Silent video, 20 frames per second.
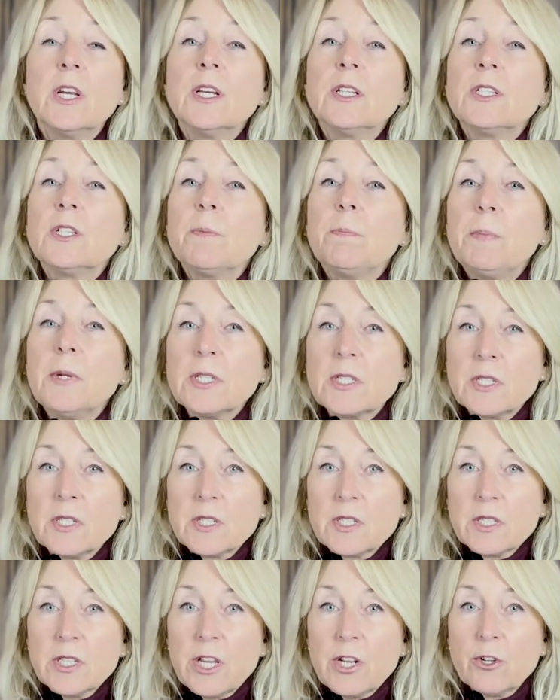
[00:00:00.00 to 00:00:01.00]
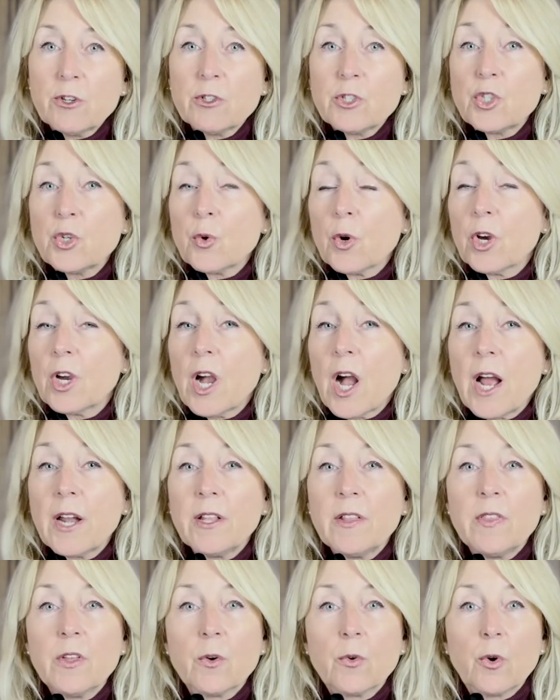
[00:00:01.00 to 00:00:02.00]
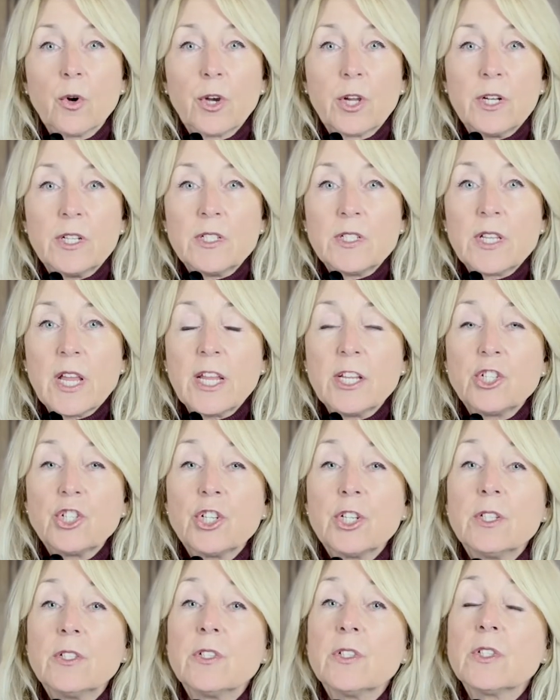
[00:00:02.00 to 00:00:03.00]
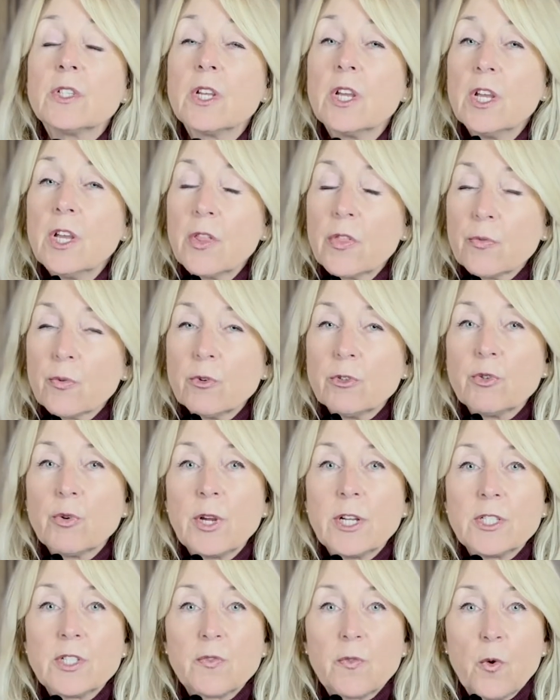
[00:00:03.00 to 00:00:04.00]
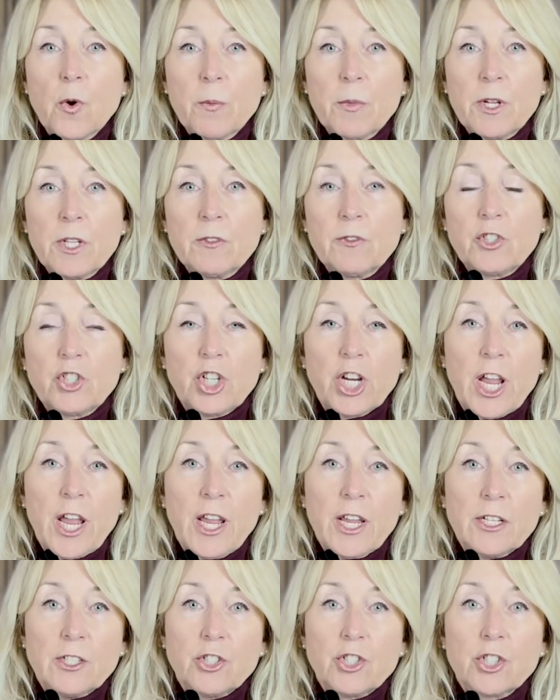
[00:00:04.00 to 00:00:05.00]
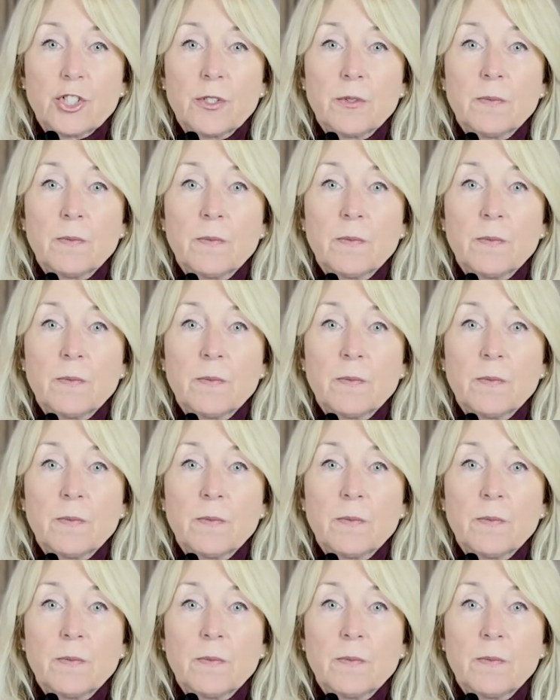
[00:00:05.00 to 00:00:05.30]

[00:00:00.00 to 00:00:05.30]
to business leaders who are guiding their organizations through transformative change.